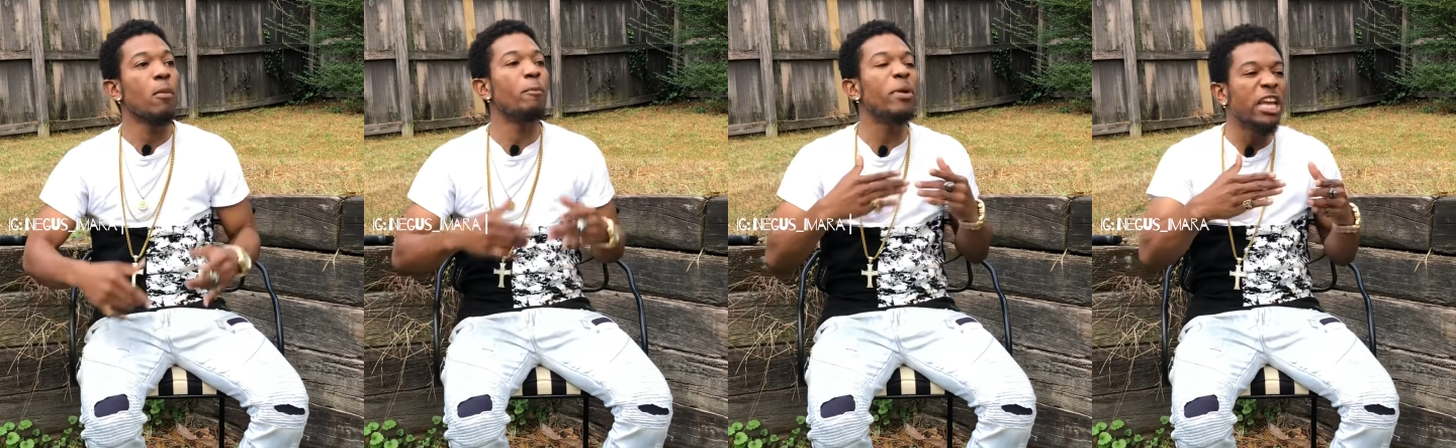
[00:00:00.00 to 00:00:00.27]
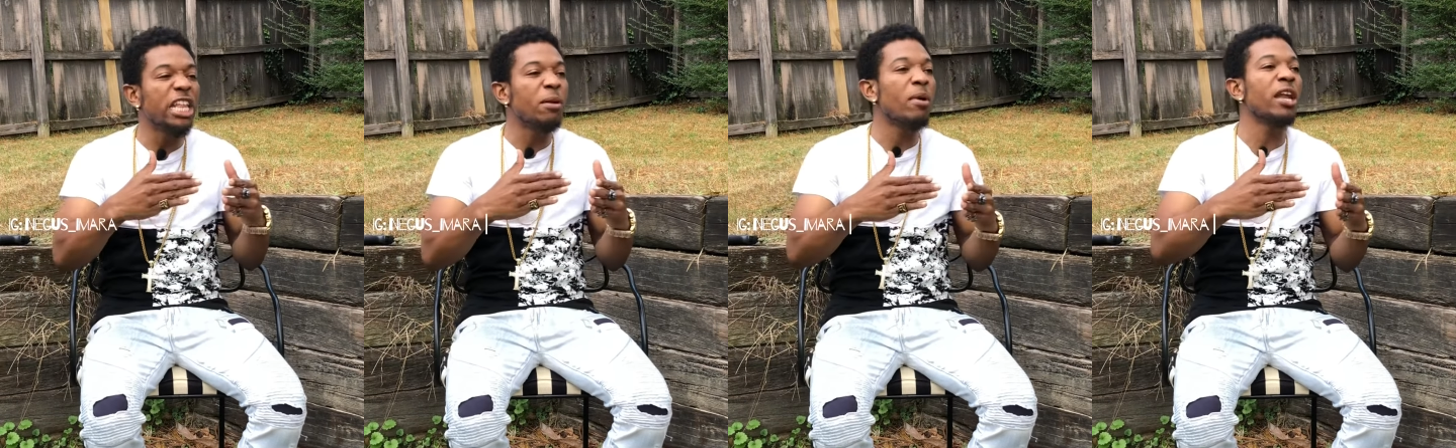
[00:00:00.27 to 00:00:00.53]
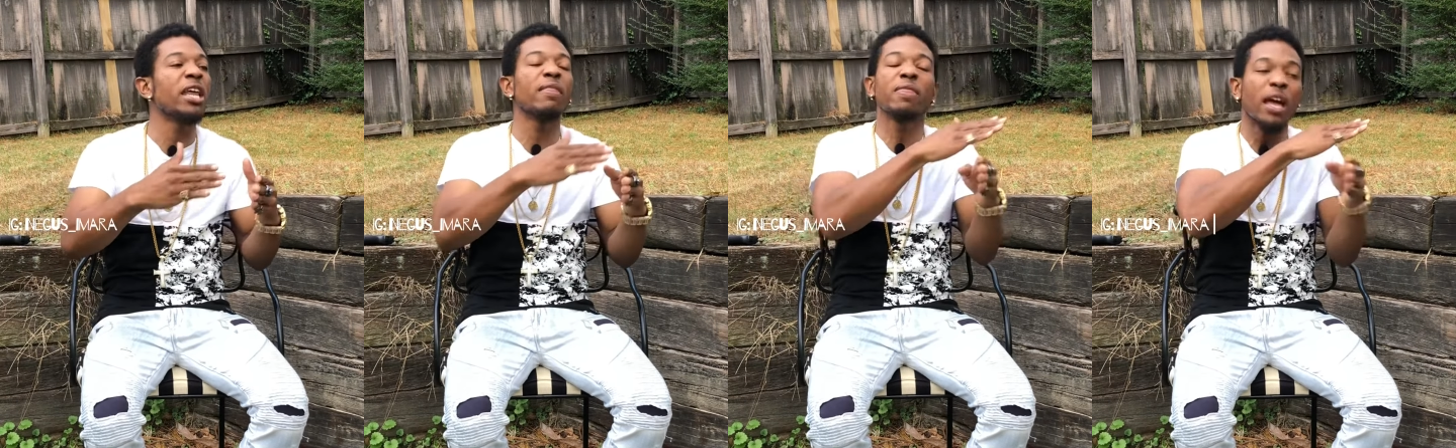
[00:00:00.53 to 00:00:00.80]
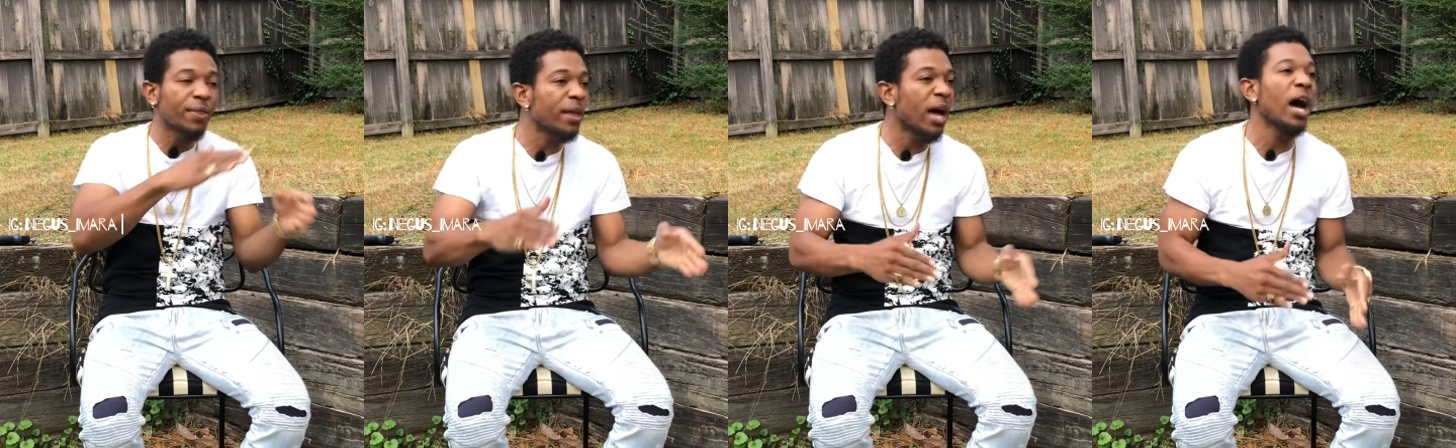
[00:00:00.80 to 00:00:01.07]
Beenie Man is
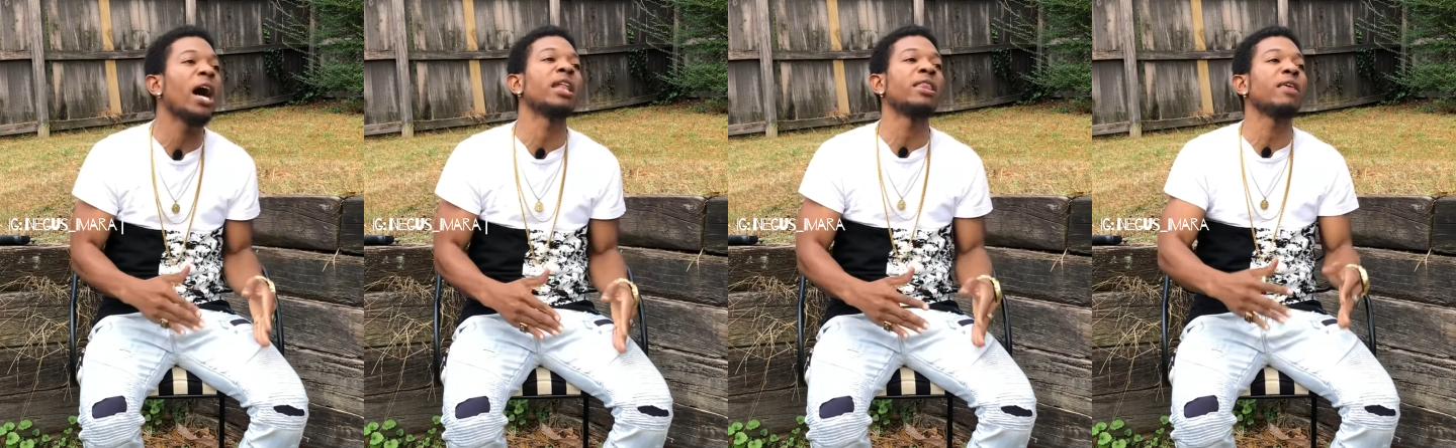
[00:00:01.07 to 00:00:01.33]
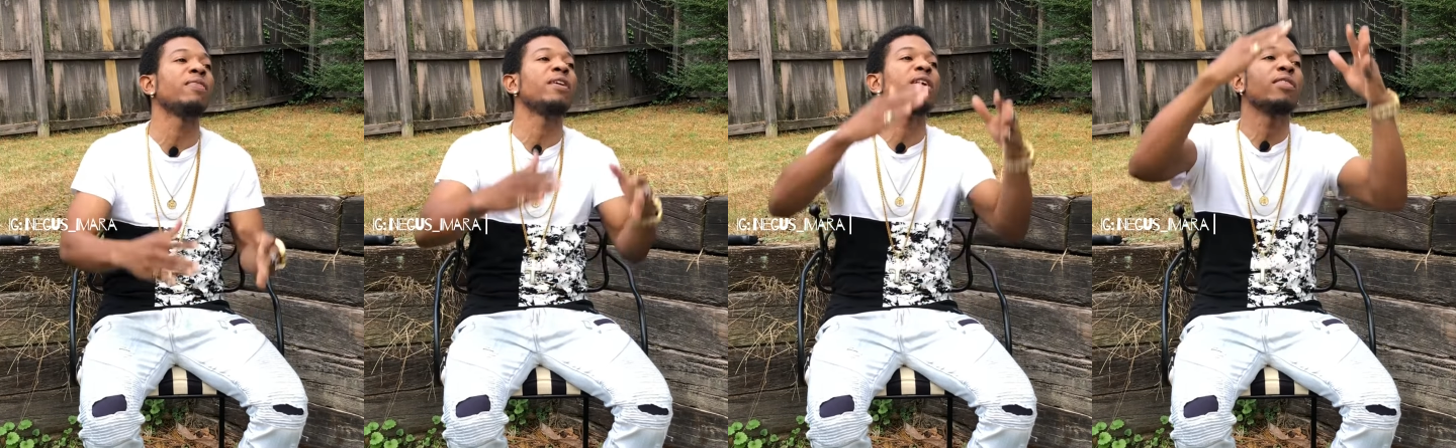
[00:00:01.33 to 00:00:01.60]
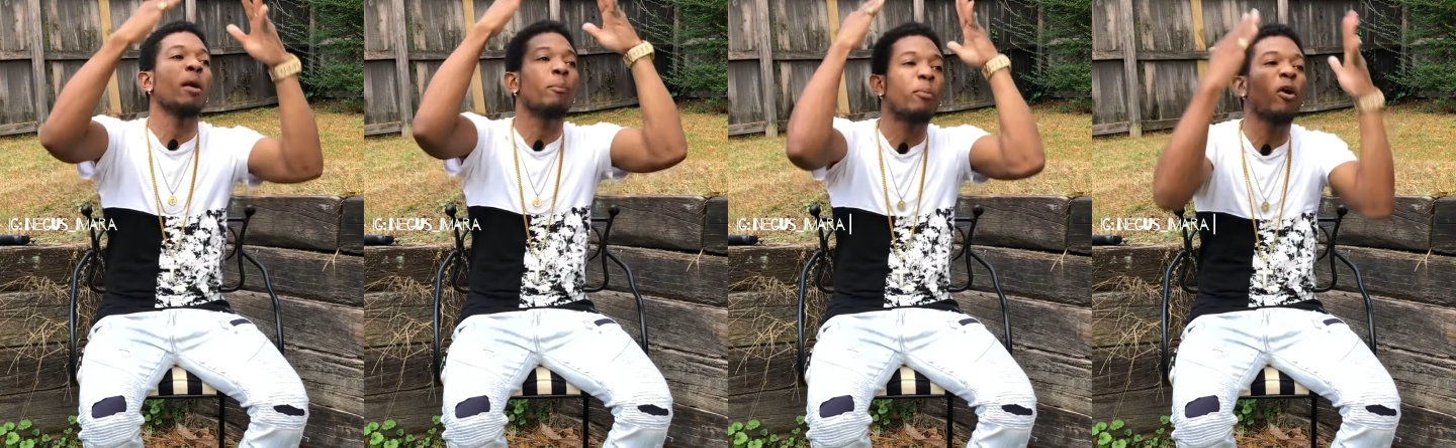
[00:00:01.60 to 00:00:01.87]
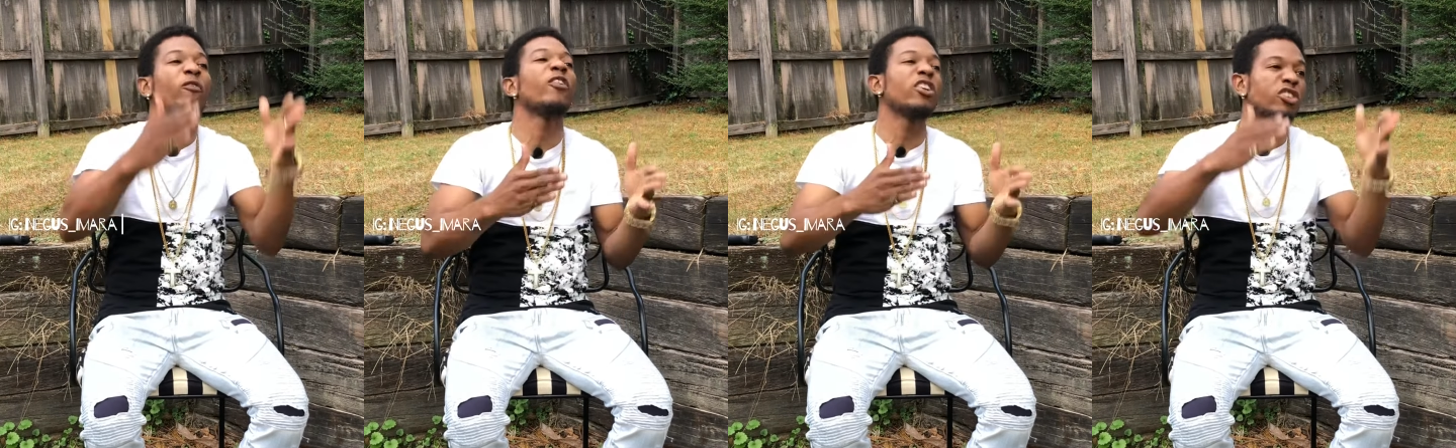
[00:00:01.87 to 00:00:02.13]
not a artist, he's a
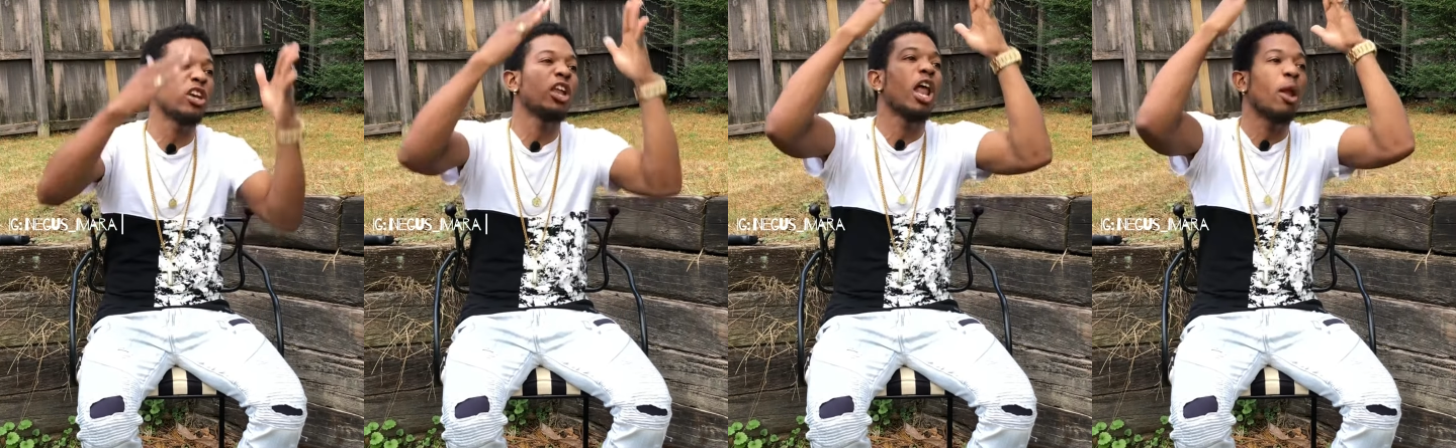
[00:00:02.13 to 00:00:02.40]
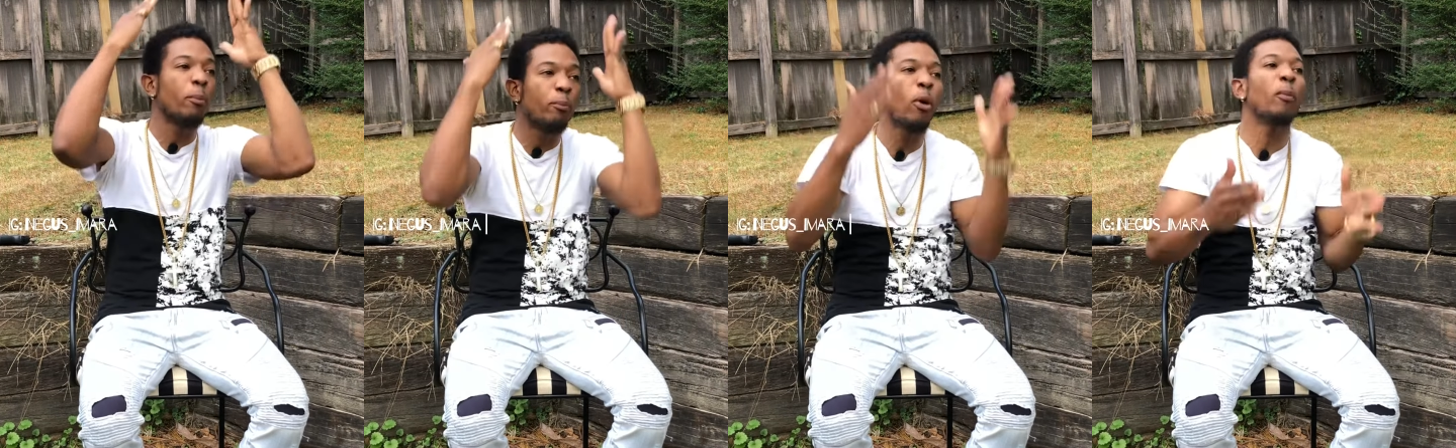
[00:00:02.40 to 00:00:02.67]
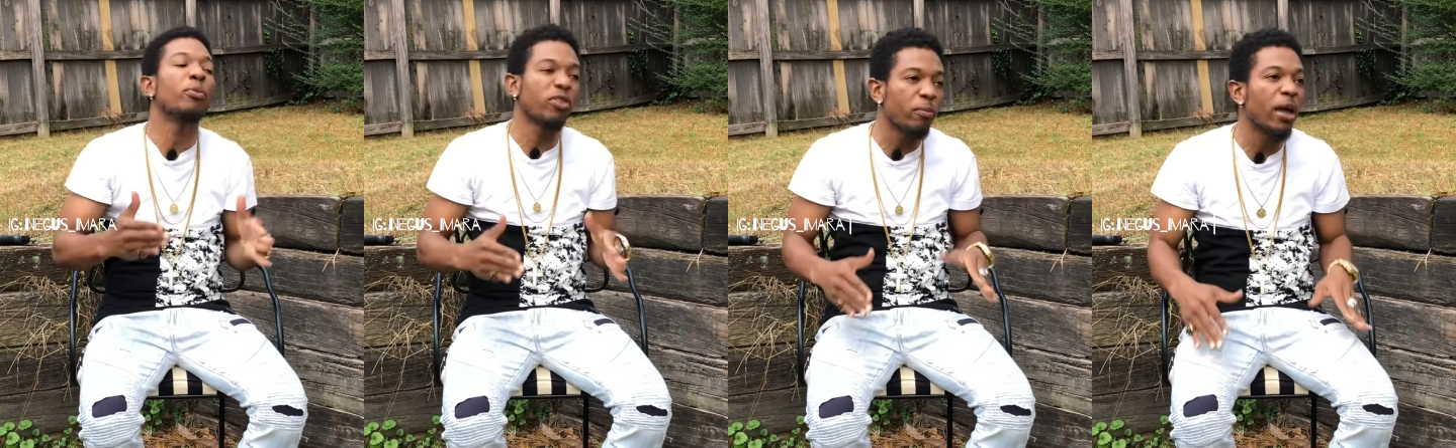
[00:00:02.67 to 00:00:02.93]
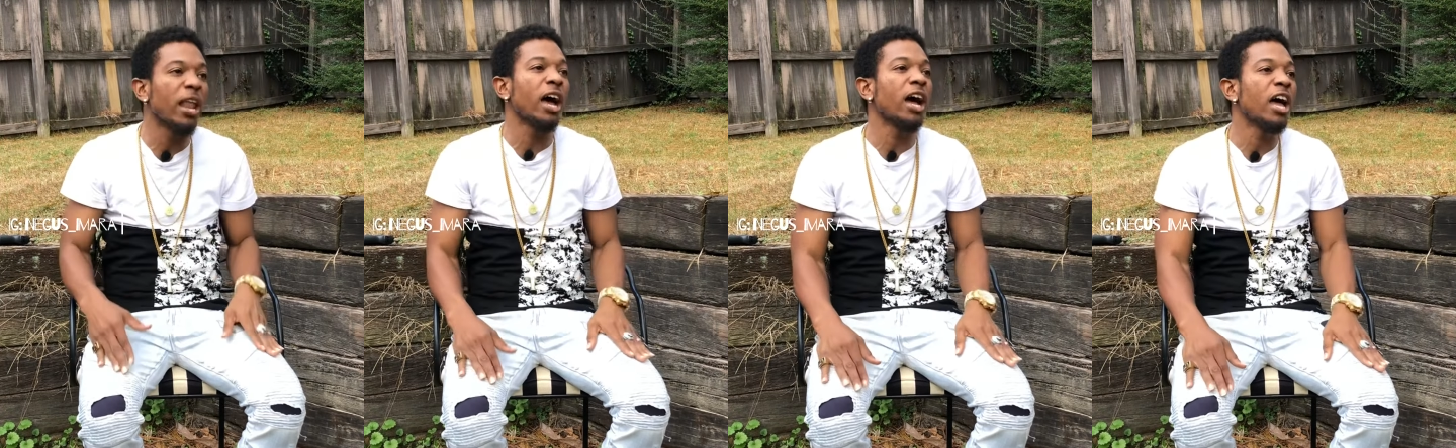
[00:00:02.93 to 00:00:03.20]
professional poop
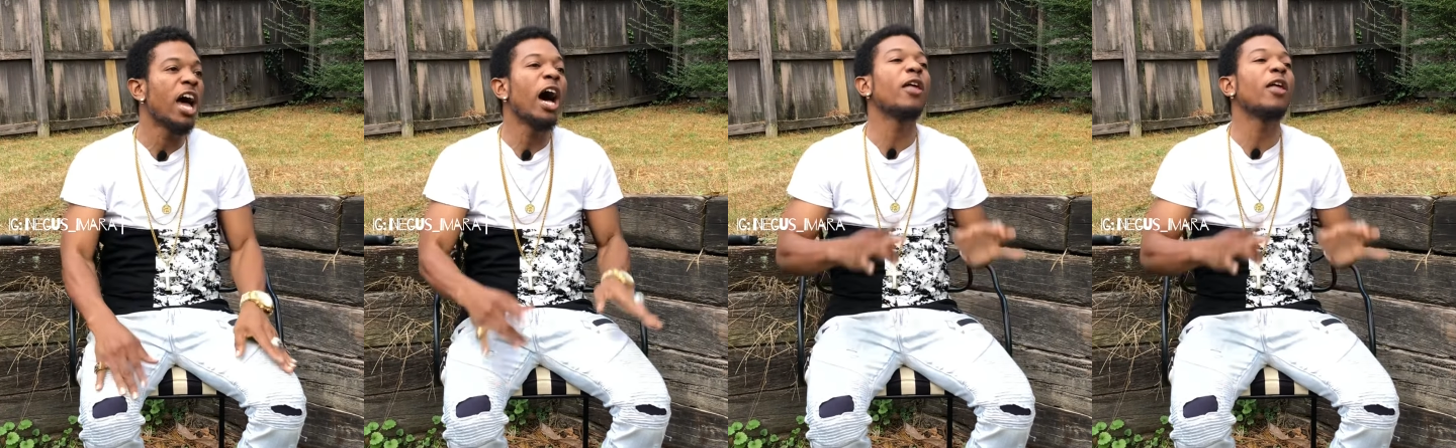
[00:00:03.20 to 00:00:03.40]
smeller.